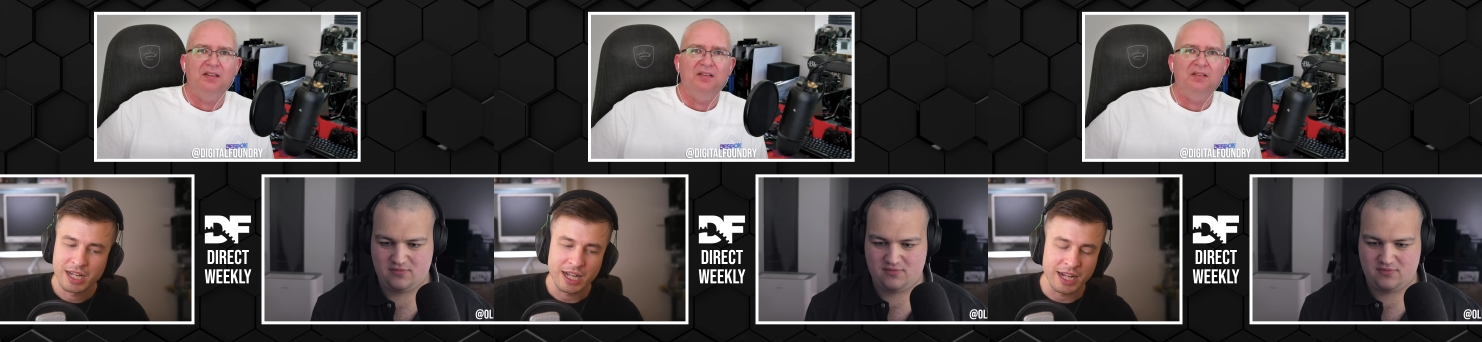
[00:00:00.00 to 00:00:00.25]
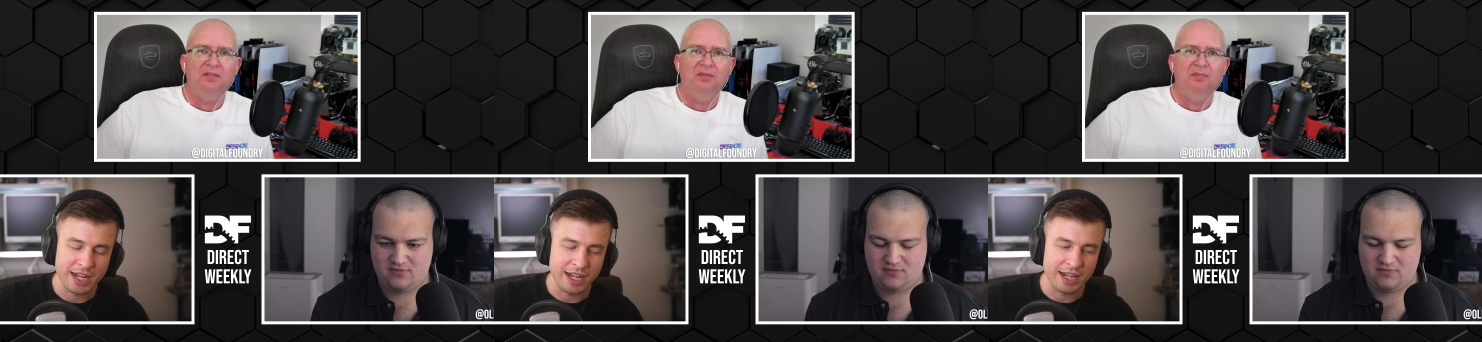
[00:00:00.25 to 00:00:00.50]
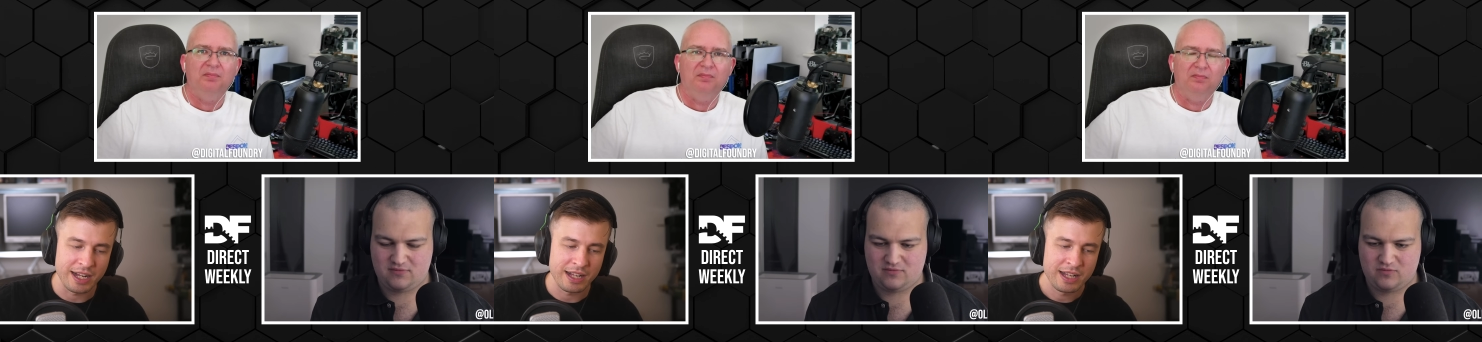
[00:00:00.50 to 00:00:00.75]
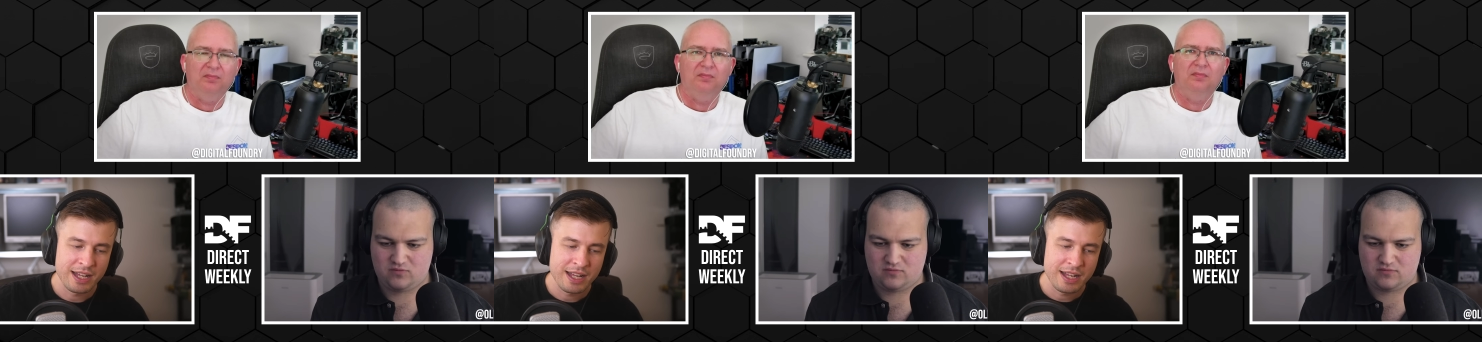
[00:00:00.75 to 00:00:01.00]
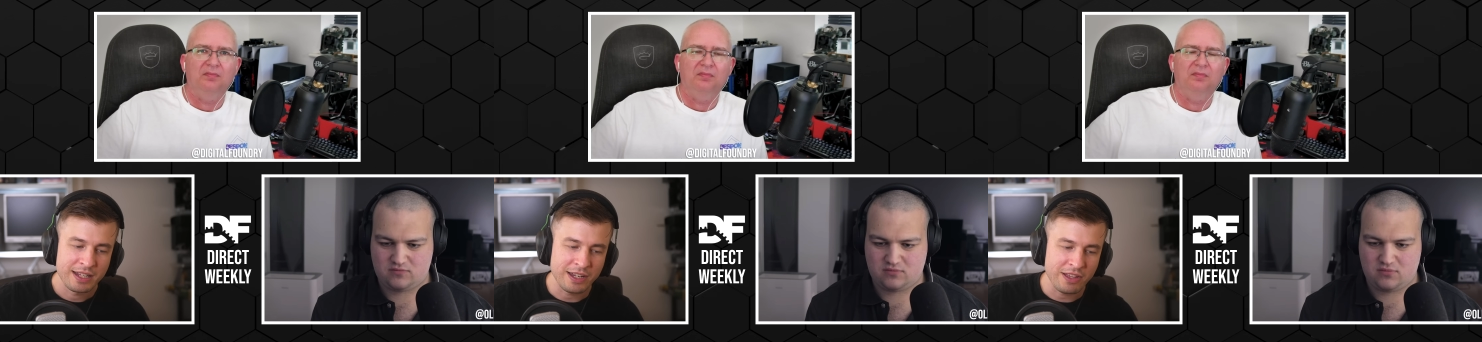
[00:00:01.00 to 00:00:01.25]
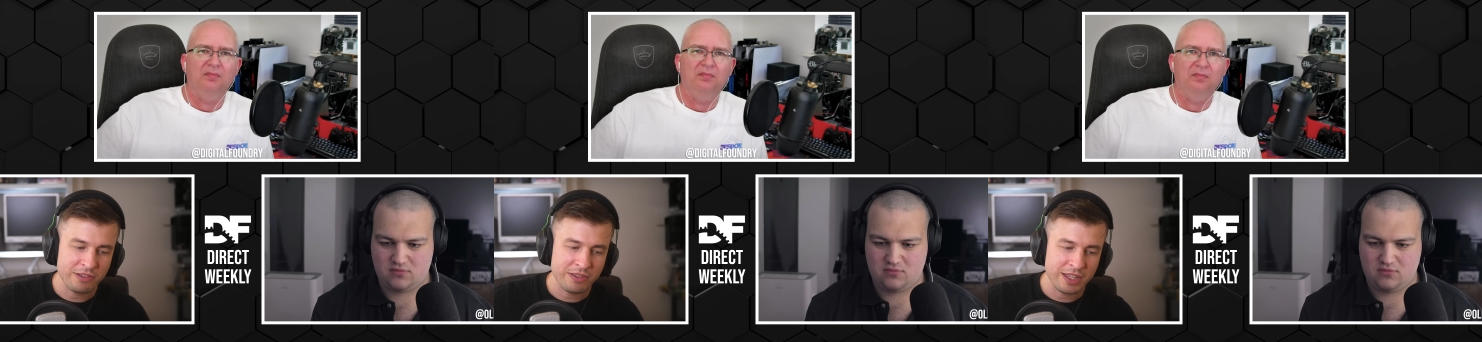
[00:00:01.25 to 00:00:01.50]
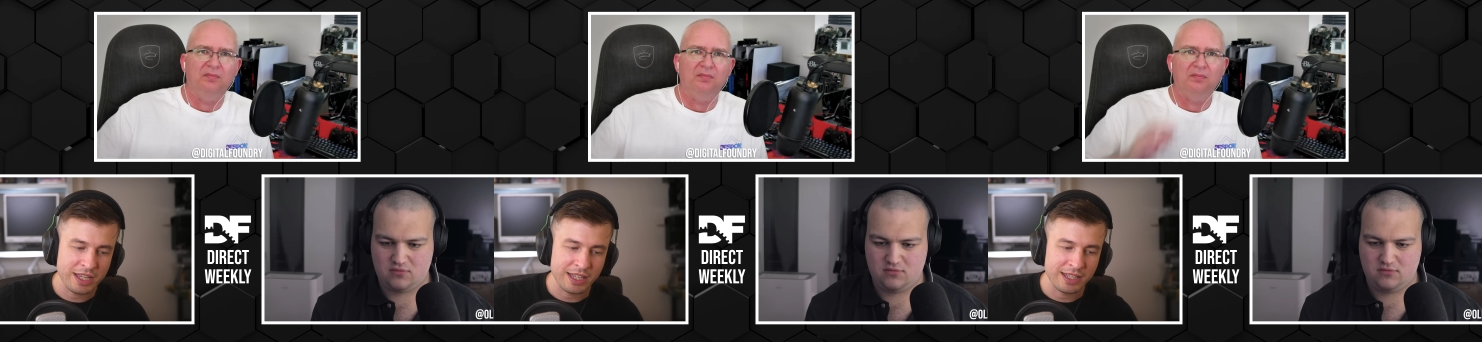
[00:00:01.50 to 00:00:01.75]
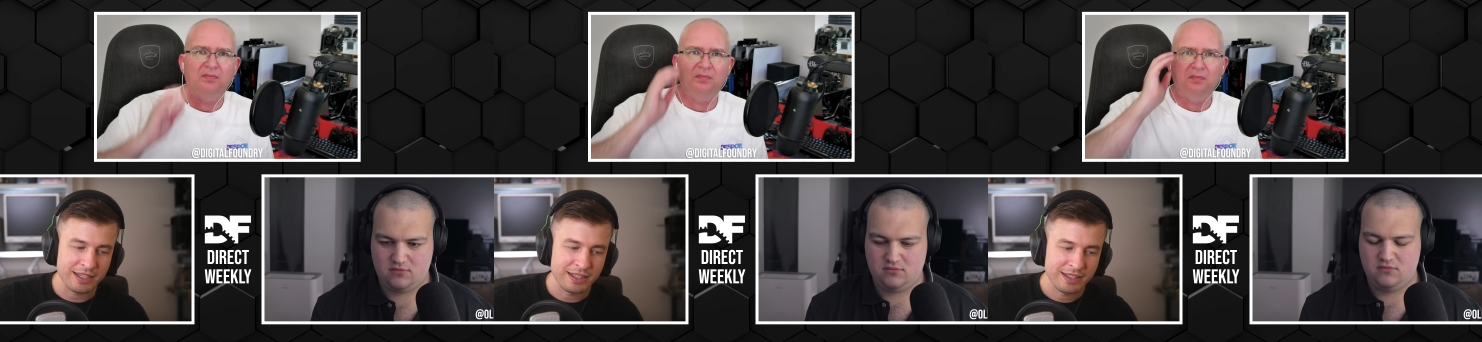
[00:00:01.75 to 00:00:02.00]
Speaker 1: Uh, another
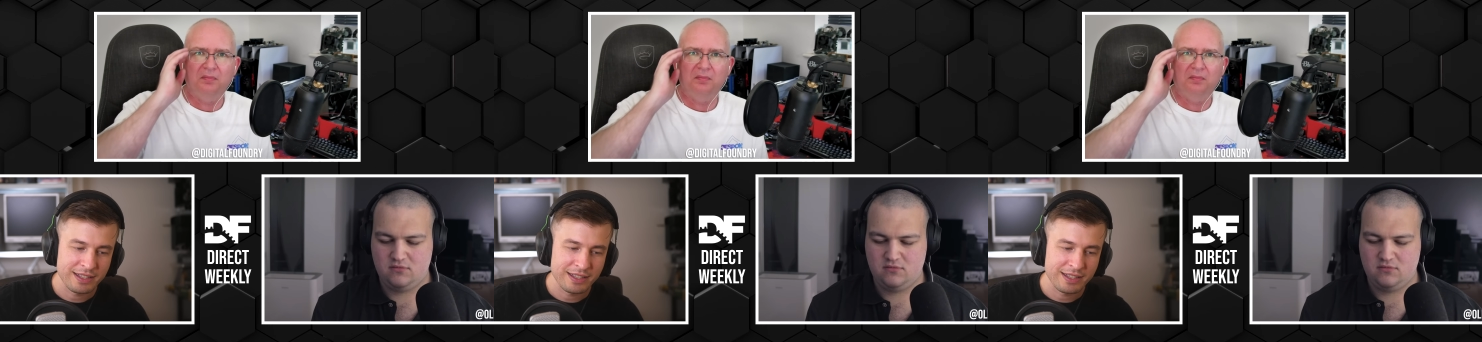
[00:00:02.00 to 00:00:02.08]
thing